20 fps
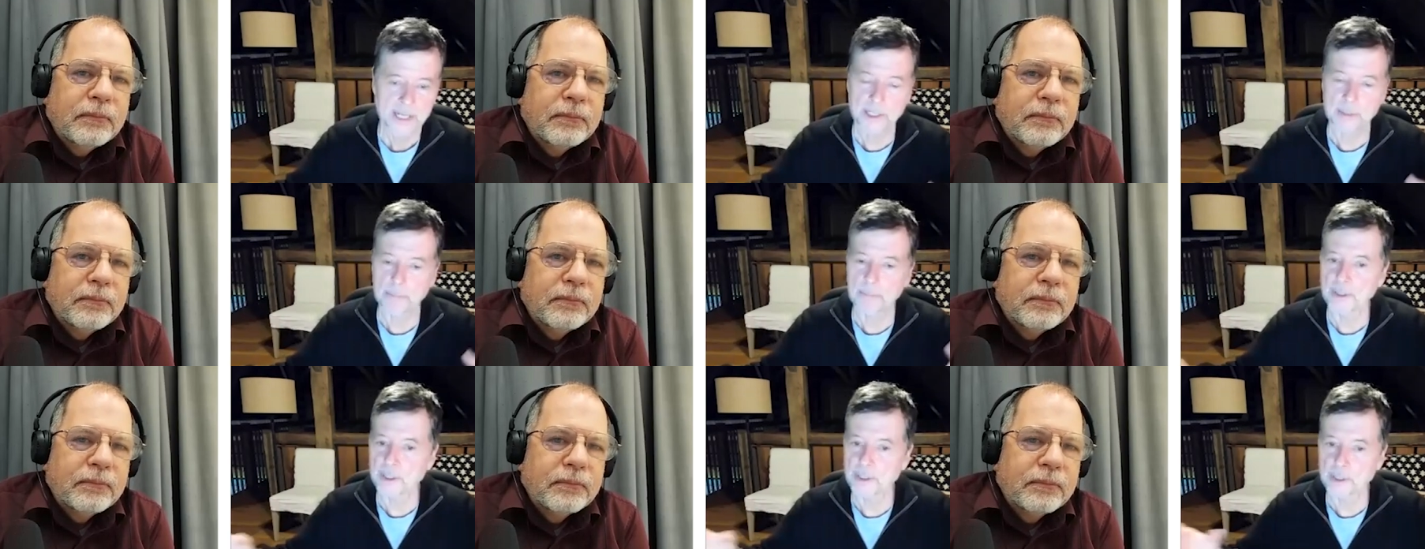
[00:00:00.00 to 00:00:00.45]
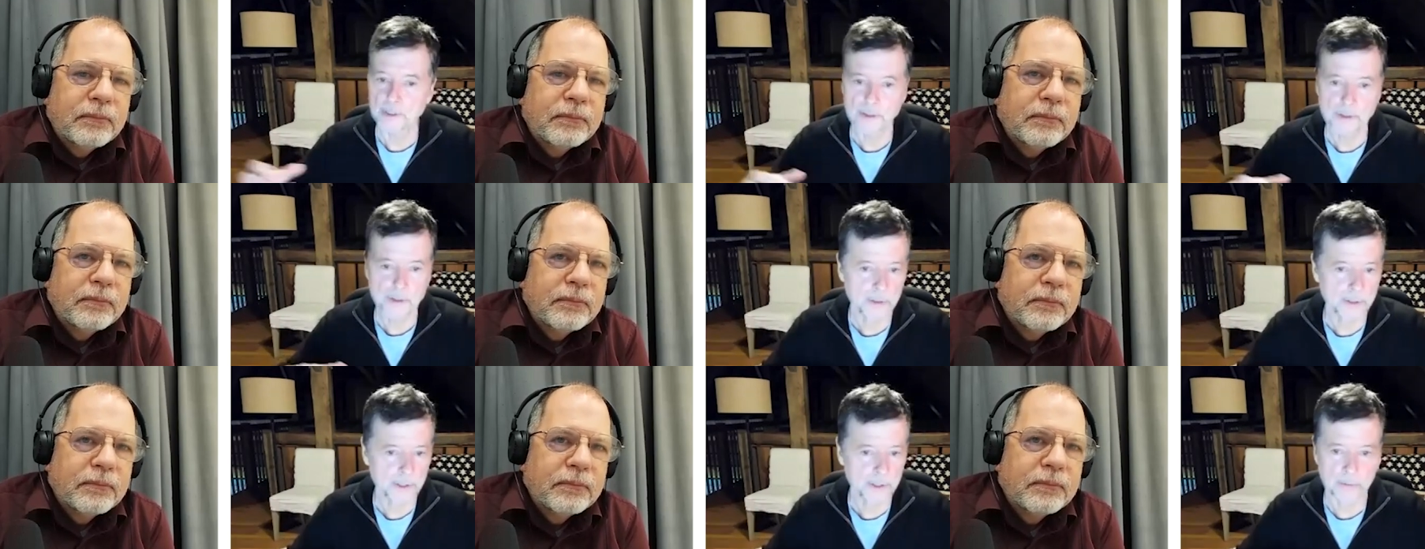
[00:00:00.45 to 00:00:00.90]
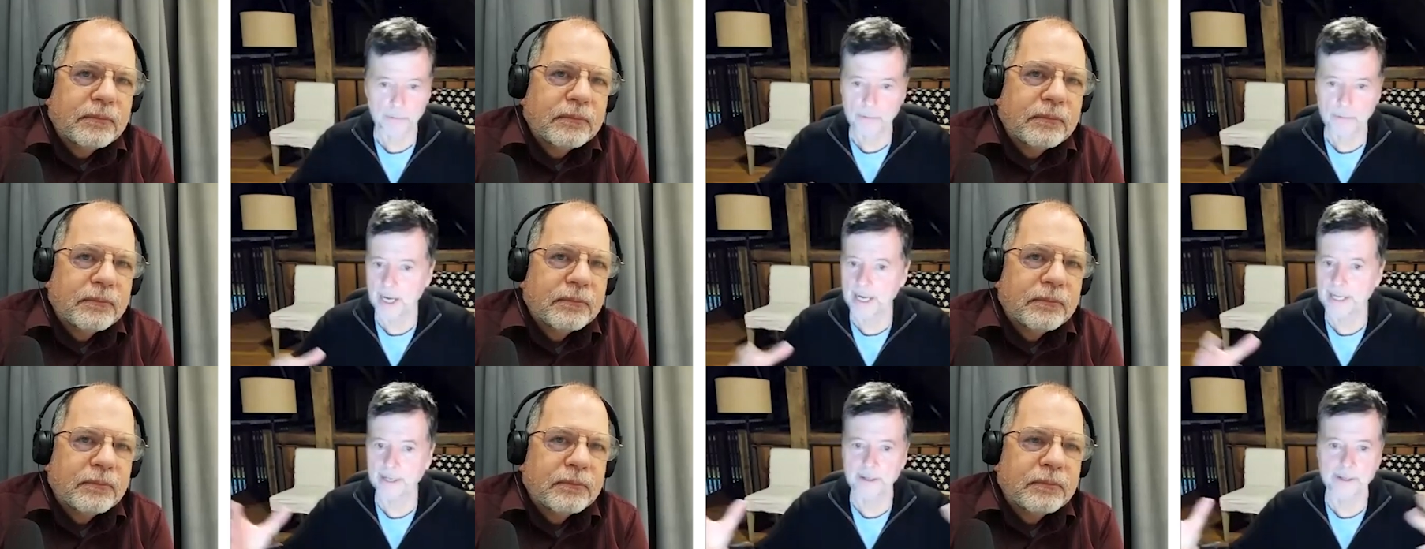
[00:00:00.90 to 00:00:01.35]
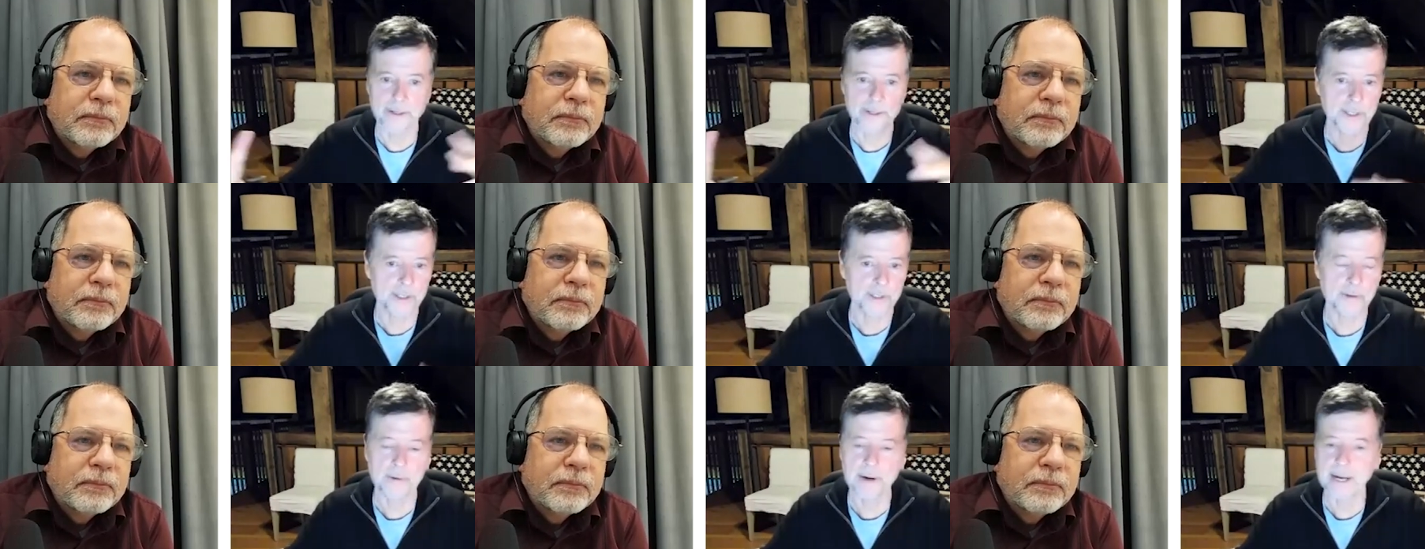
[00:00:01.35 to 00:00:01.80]
Speaker 1: to writer to
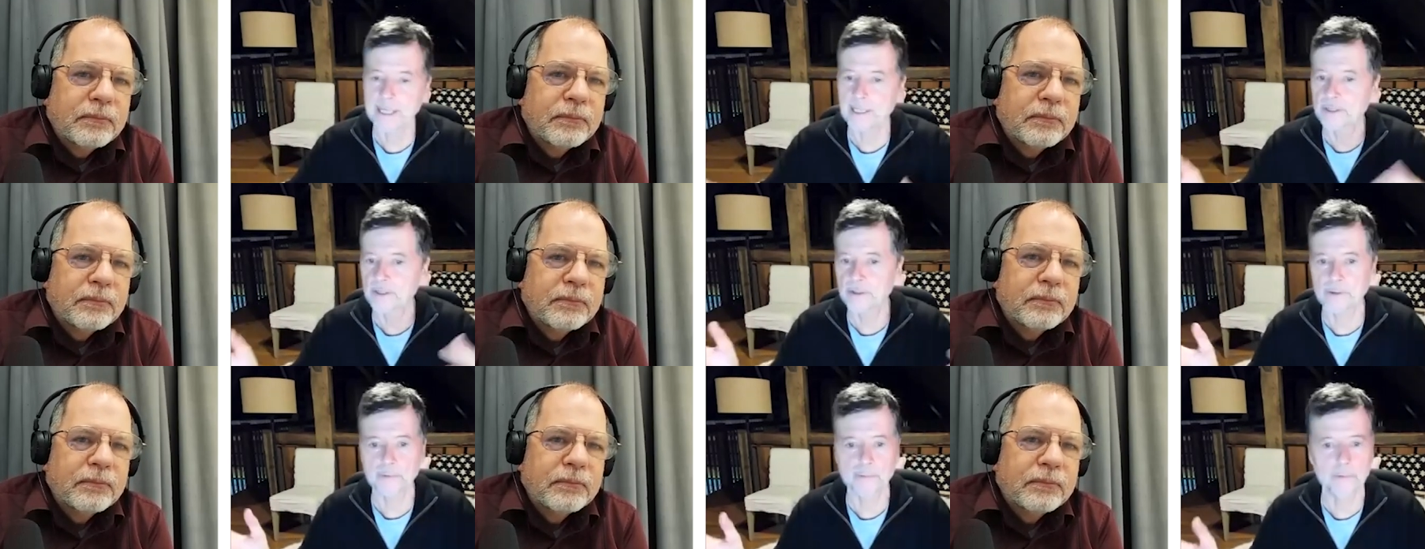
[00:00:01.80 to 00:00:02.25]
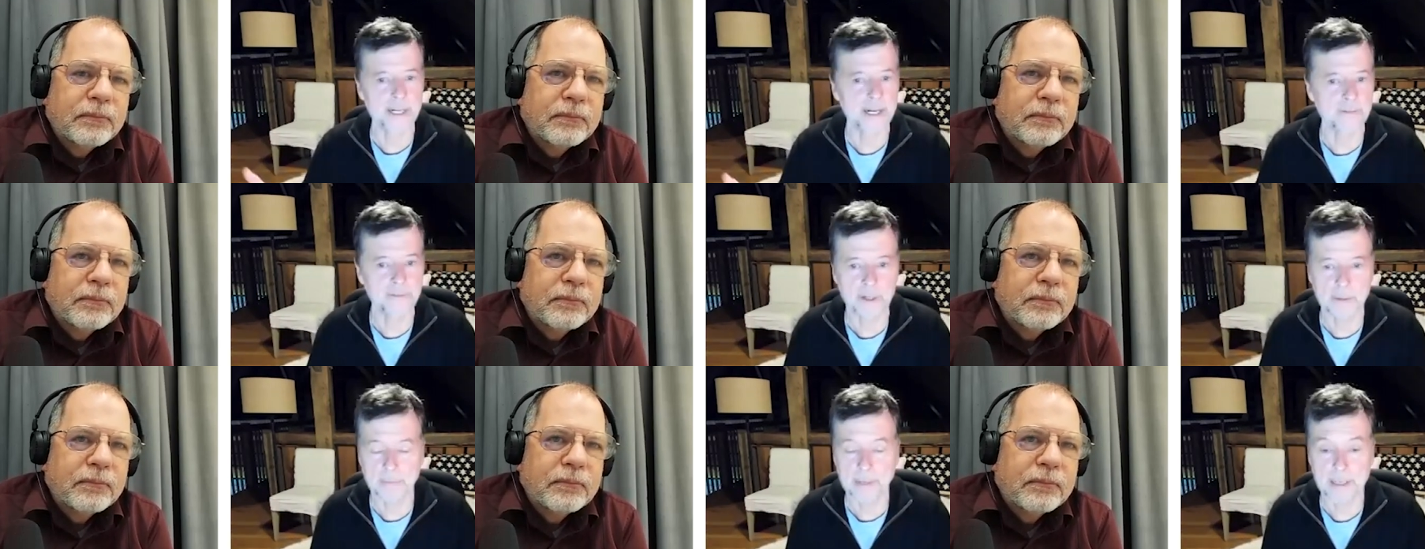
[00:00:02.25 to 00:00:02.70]
director, whatever it